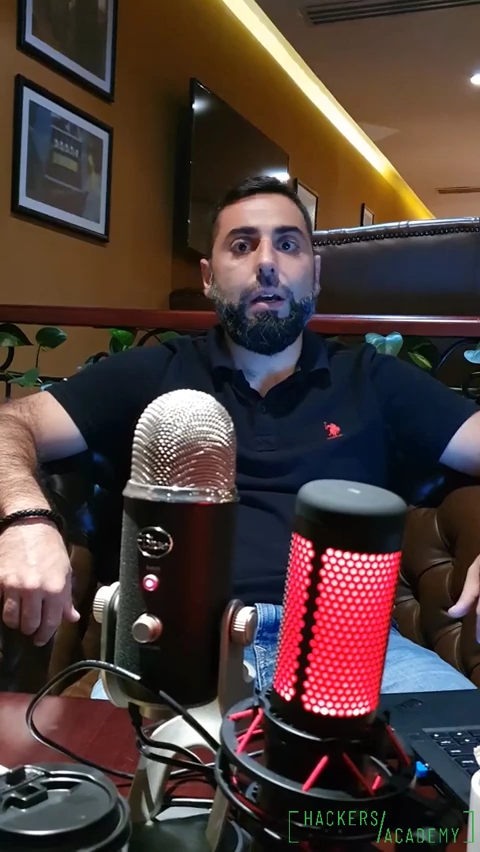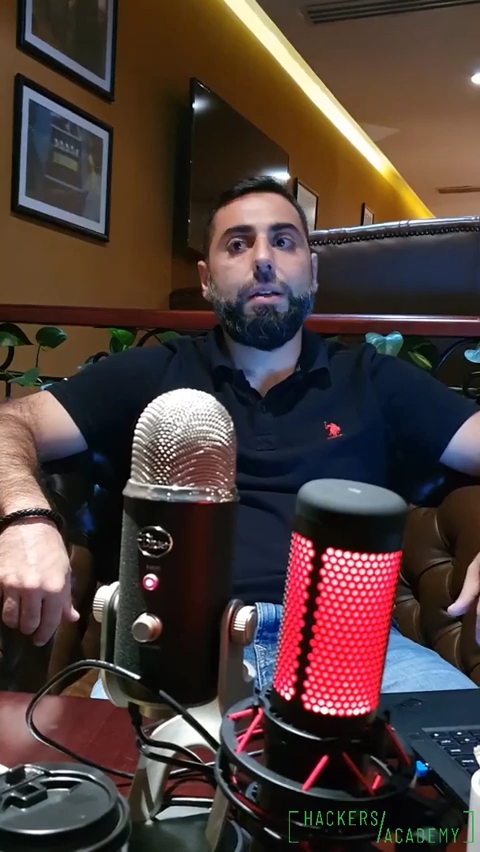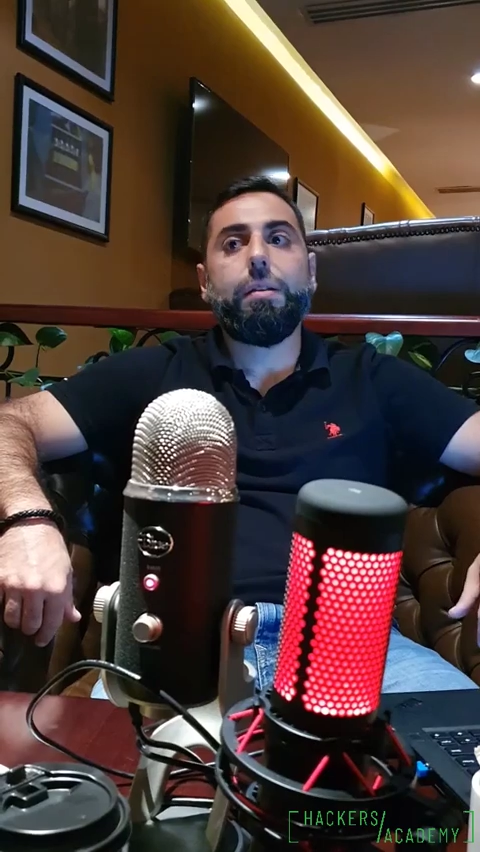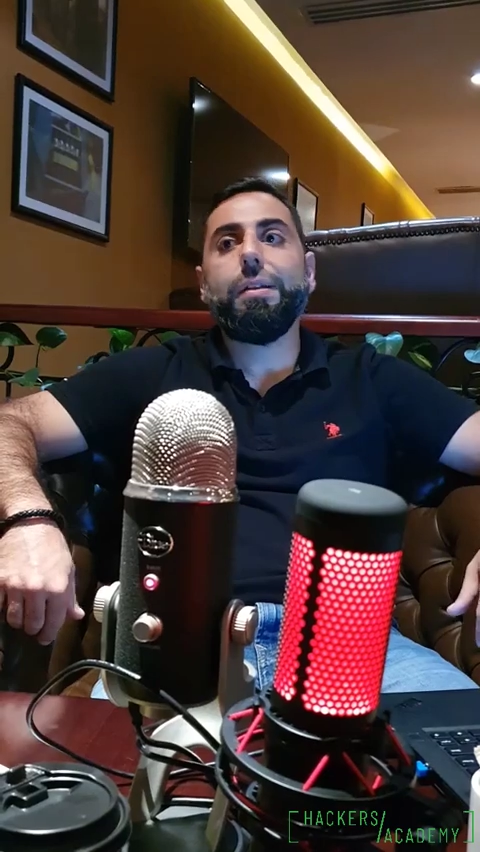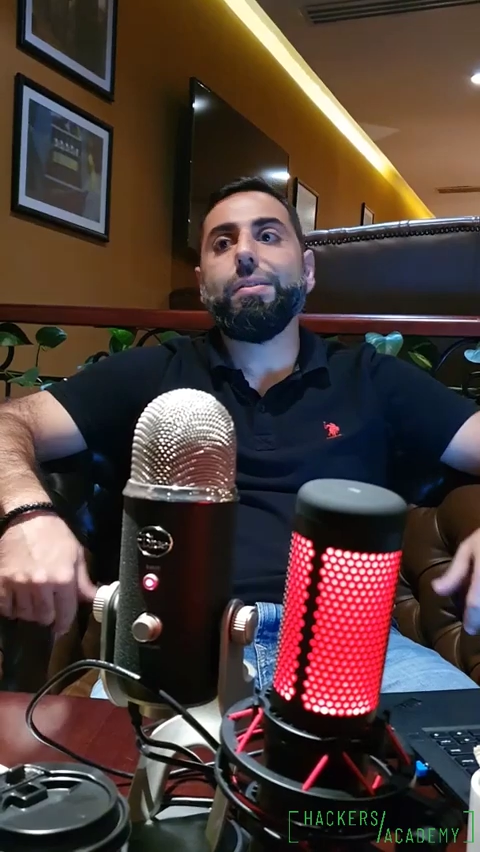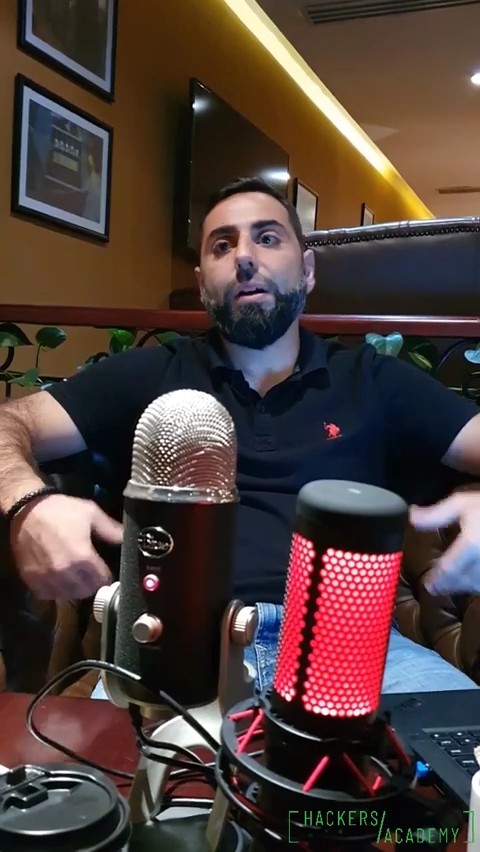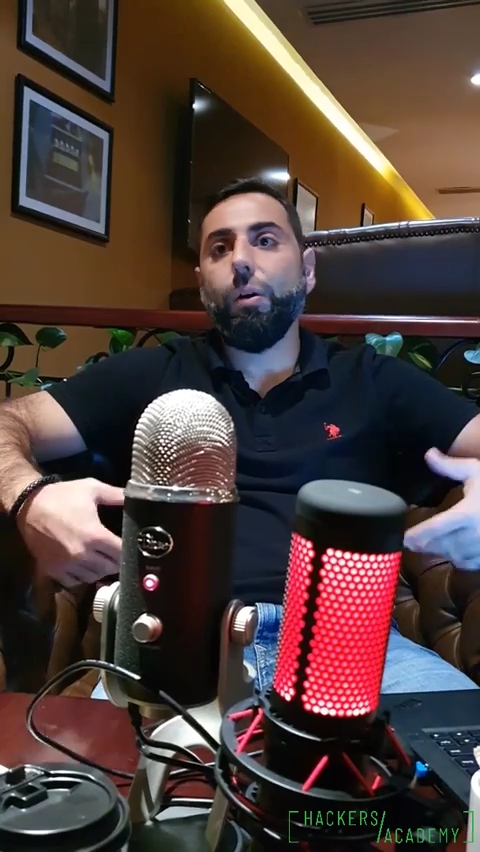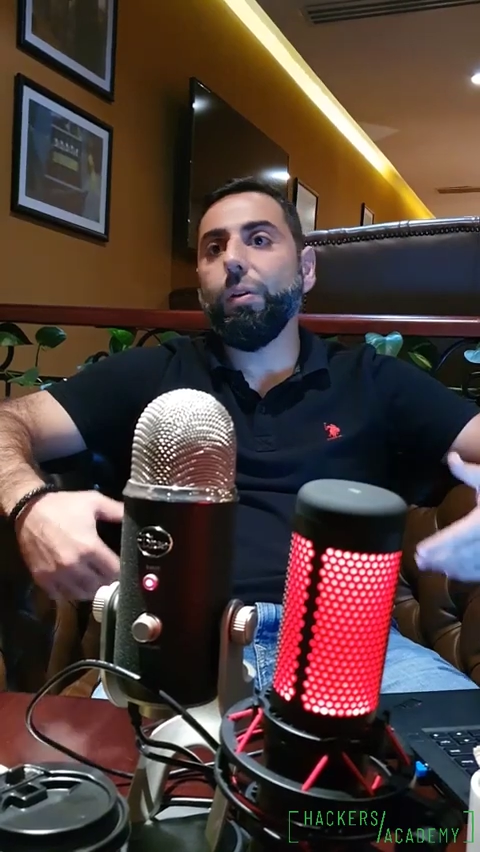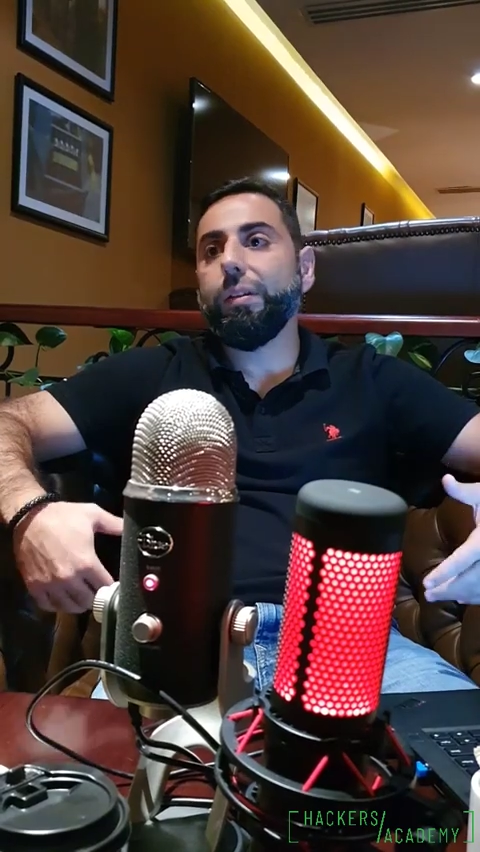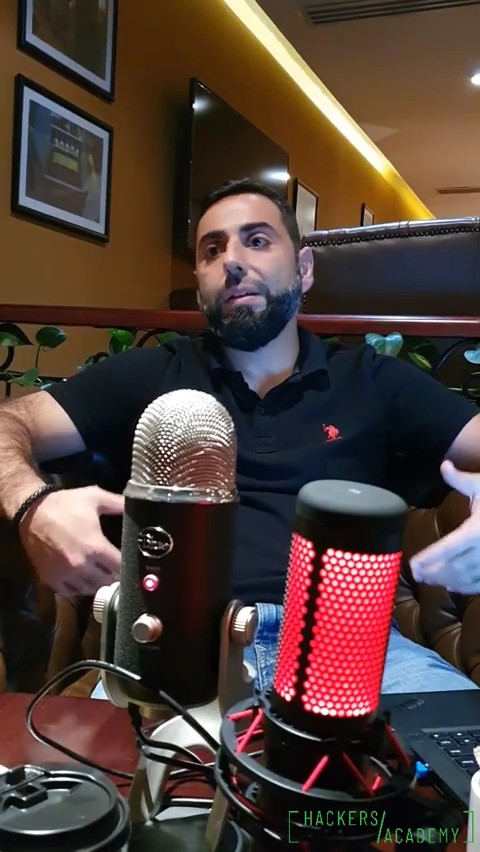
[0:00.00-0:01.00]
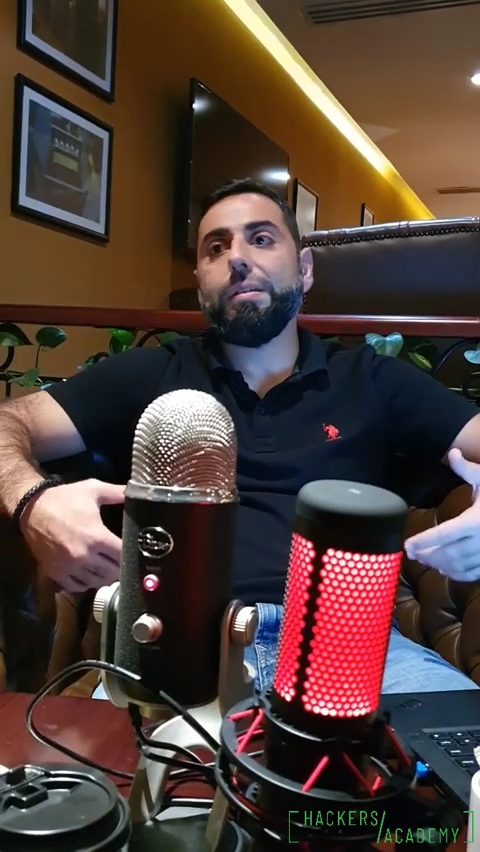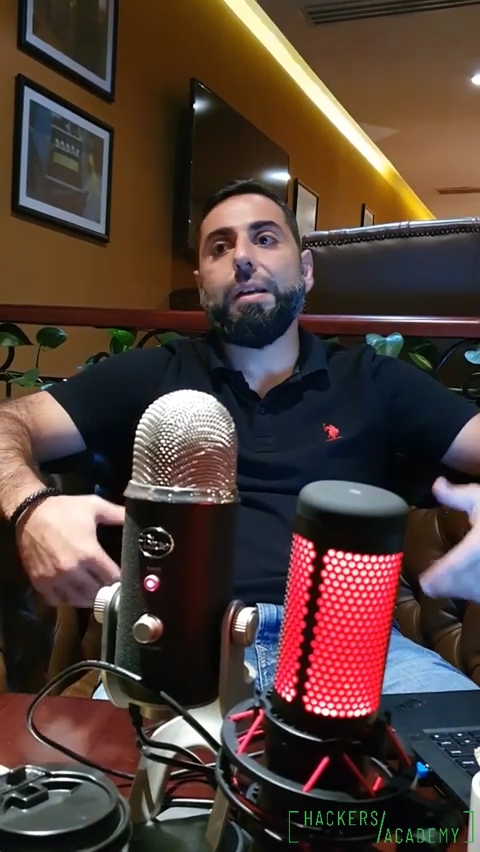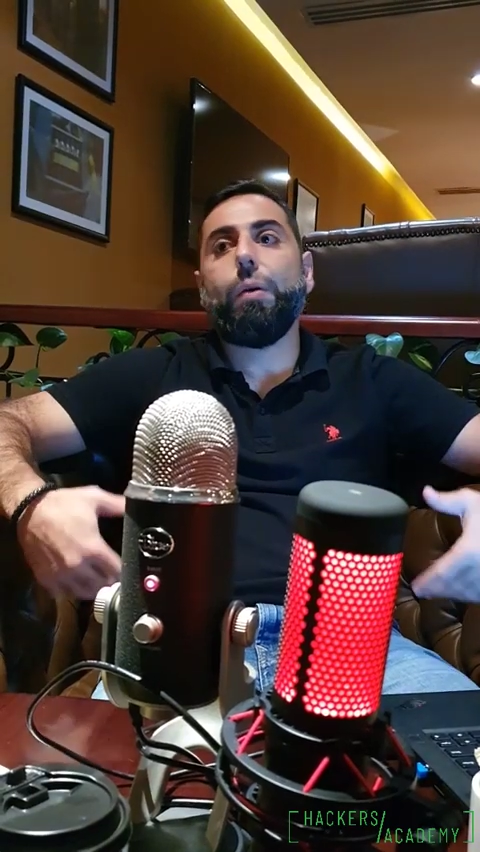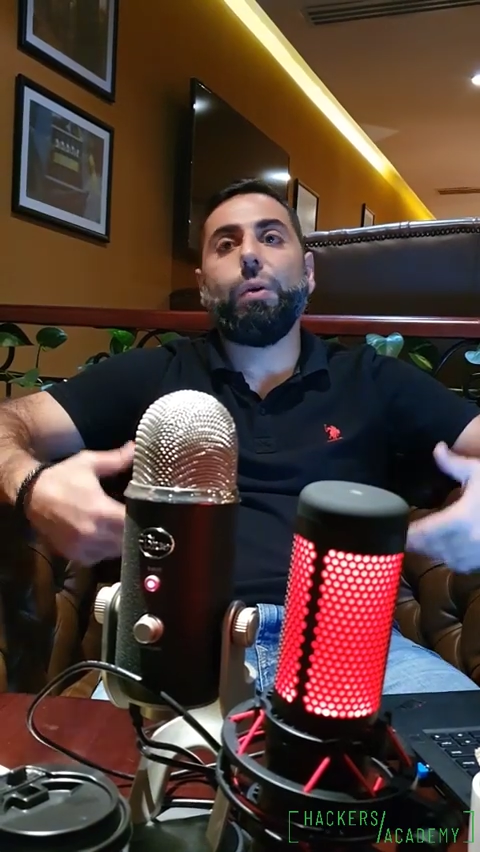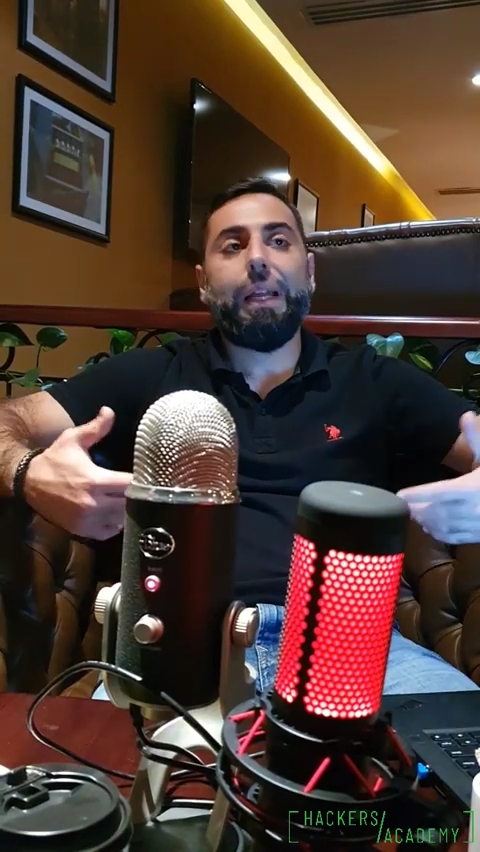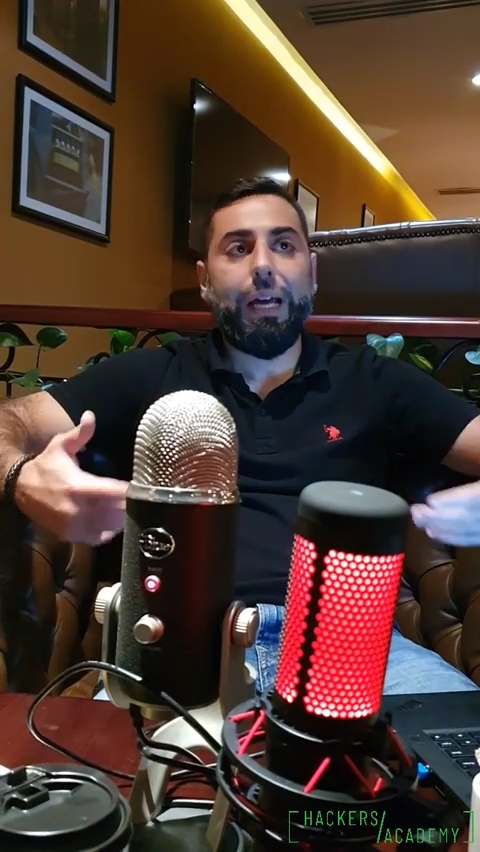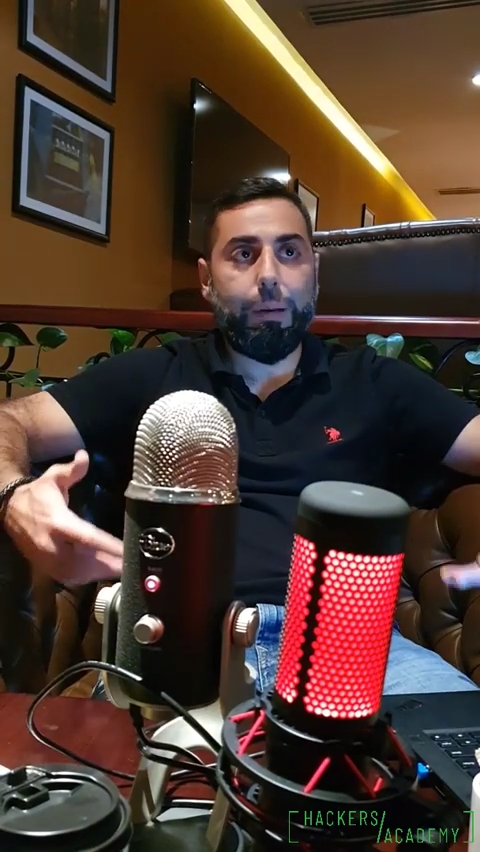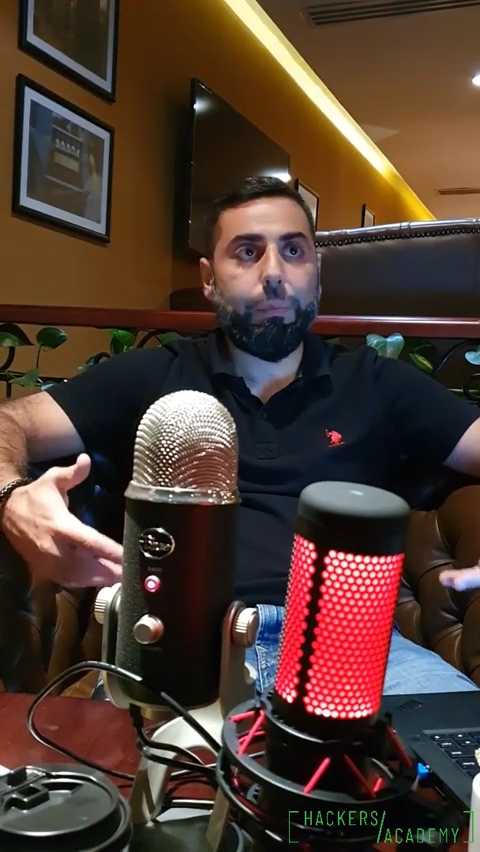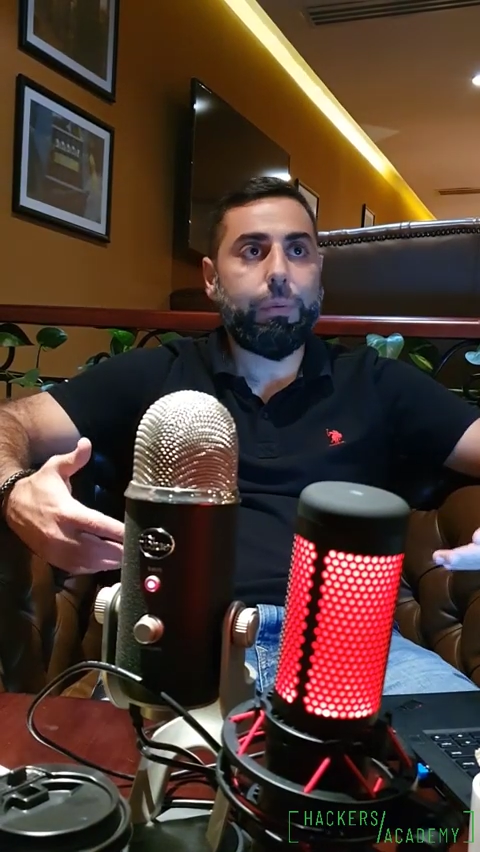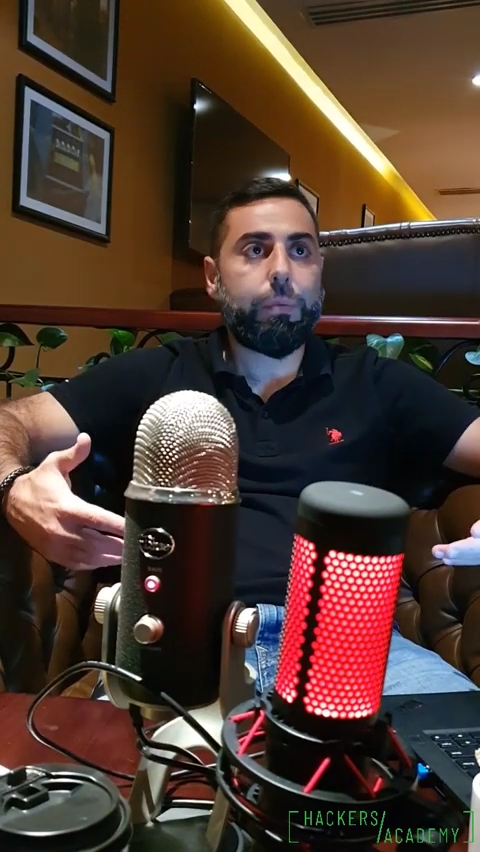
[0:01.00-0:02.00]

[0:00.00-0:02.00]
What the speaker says: These are all things that will help.